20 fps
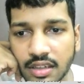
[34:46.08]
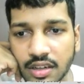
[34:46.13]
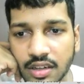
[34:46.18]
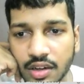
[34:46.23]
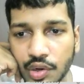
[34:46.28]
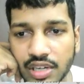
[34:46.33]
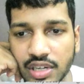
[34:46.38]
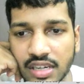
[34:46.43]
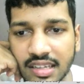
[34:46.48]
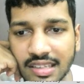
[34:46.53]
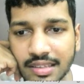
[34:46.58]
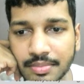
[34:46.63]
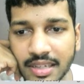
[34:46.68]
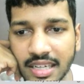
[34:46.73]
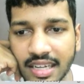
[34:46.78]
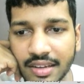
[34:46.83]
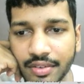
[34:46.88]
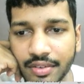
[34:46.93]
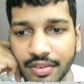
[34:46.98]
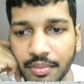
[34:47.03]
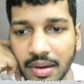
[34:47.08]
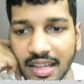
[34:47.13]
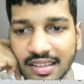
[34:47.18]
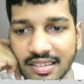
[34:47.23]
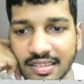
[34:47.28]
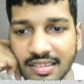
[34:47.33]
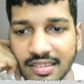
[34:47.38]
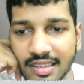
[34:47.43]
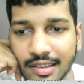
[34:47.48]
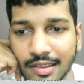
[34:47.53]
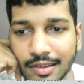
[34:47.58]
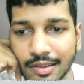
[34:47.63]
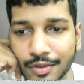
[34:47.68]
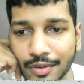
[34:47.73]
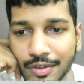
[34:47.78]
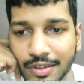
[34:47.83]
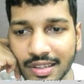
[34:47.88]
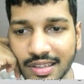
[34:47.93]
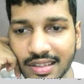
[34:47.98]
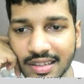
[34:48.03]
Customer give him list and
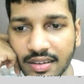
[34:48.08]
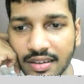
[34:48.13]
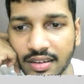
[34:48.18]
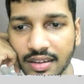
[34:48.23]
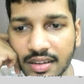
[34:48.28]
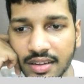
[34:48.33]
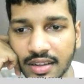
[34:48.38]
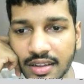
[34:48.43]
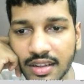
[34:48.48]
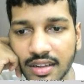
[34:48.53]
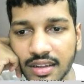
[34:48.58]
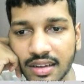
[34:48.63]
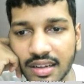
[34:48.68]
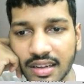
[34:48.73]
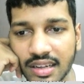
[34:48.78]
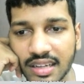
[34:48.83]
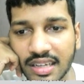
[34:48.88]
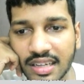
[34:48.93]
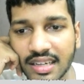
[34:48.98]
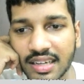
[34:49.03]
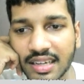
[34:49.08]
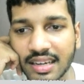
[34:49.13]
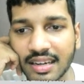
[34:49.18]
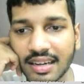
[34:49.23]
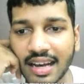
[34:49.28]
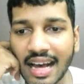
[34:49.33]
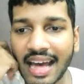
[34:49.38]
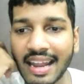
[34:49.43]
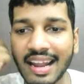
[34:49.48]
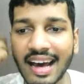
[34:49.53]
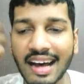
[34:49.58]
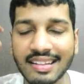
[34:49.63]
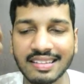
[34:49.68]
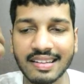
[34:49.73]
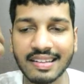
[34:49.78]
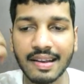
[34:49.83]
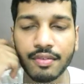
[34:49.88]
Santosh and ask him